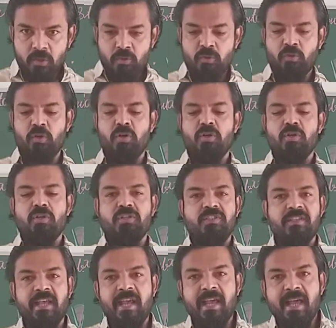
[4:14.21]
So
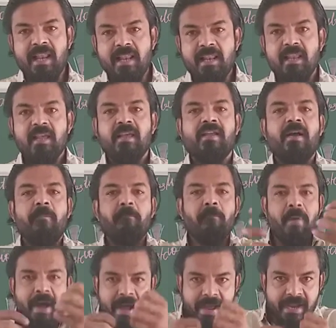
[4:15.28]
cell
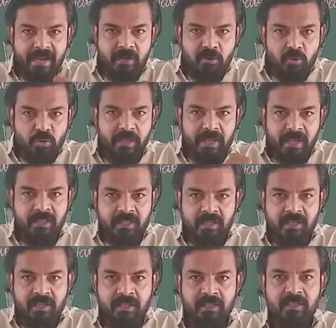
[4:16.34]
combine
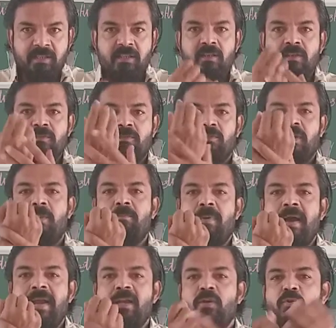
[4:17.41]
together
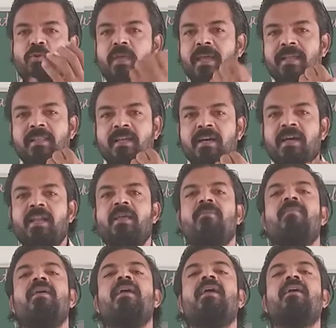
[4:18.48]

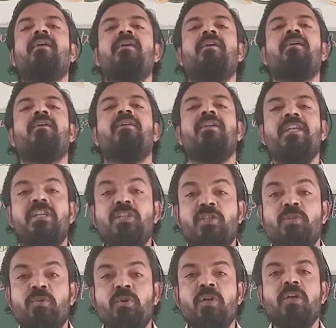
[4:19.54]
and make
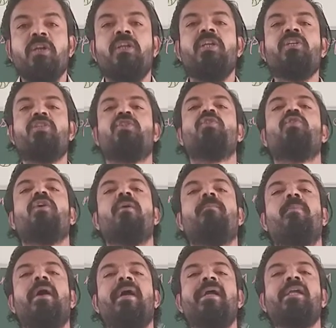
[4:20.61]
tissue. Tissue
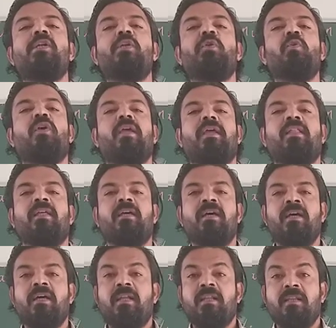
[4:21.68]
combined
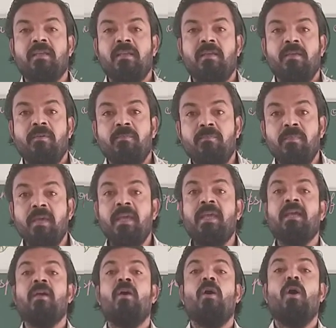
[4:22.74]
together
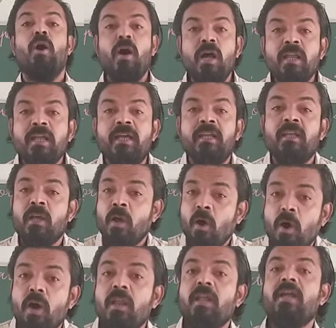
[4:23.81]
make organ.
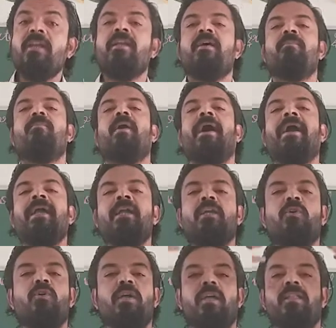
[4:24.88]
Organ
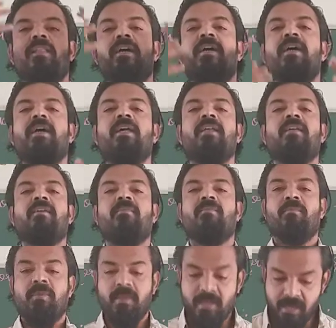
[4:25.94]
combined
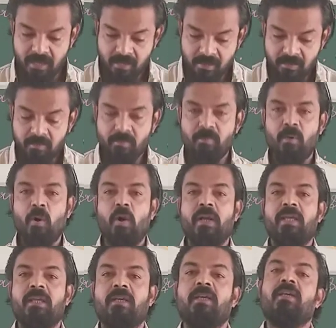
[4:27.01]
together make
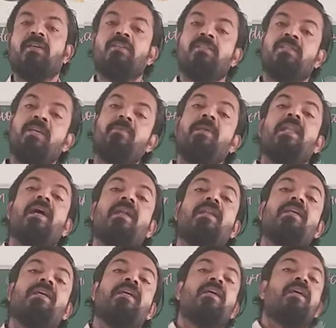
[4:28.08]
body.
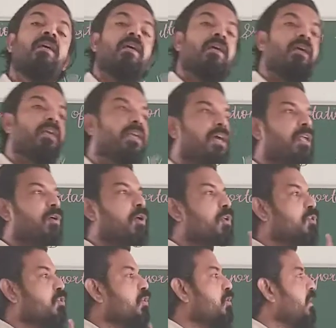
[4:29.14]
Similarly, here
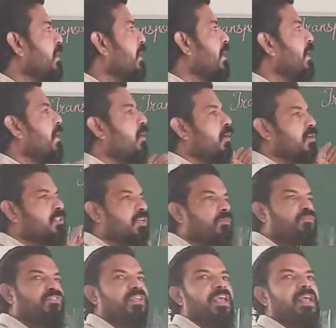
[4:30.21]
also there are lots
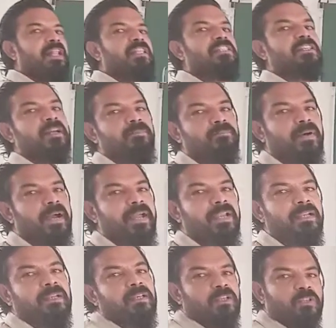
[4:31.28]
of cells
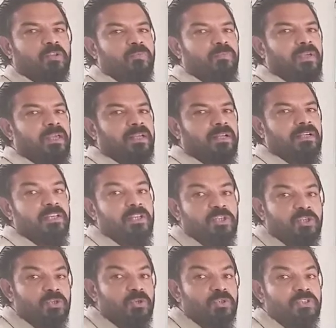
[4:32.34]
combined to make a
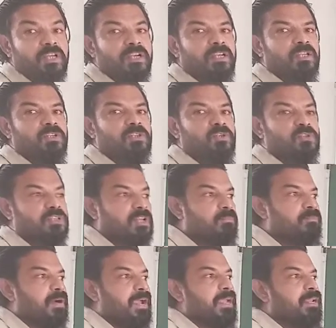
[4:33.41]
tissues, and tissues
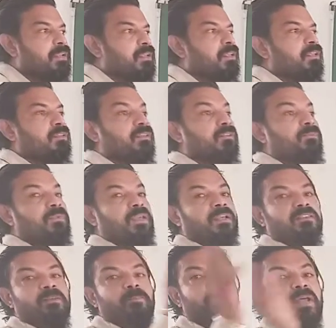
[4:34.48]
combined to
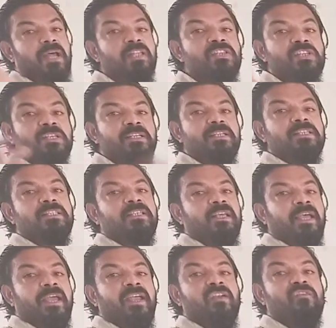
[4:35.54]
make the
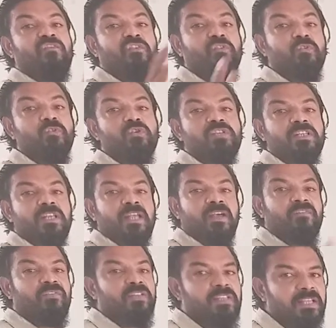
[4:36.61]
branches and fruits and
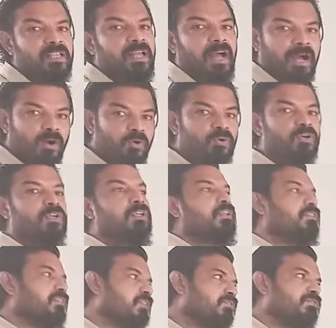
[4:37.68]
everything.
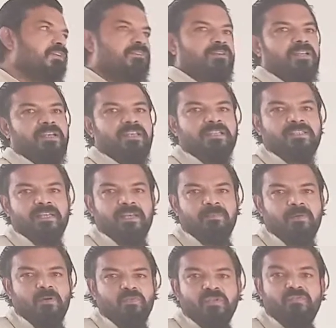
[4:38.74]
How? Just we will understand
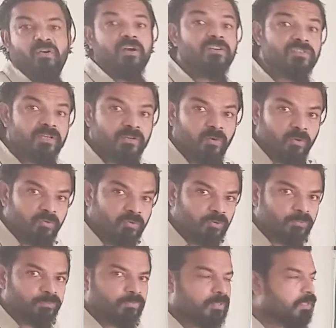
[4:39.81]
about the function
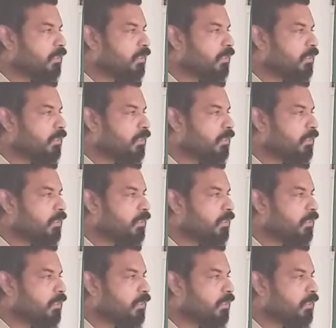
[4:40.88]
also.